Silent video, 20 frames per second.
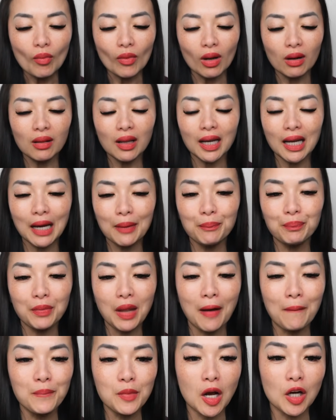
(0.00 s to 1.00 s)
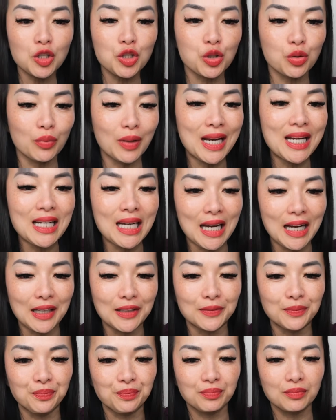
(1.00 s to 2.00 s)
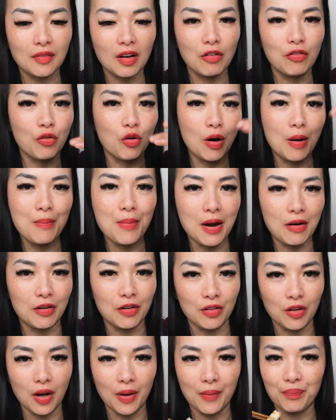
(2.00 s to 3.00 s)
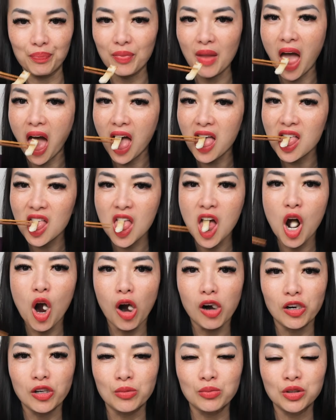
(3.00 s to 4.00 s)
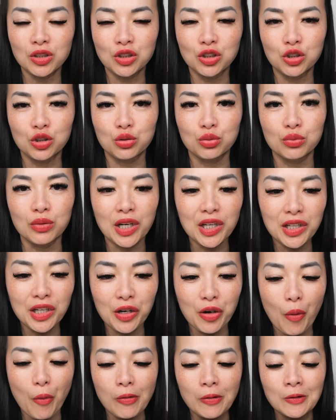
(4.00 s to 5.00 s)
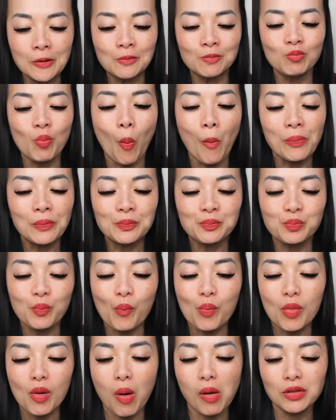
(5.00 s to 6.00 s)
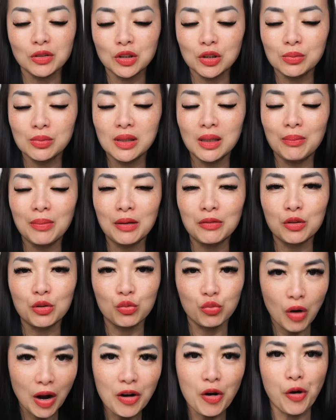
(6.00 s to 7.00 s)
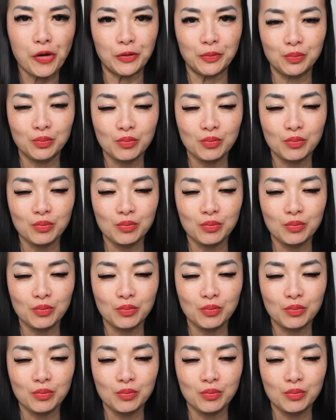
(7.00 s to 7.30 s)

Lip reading: like I'm not training for a marathon. I'm just training to be a better runner.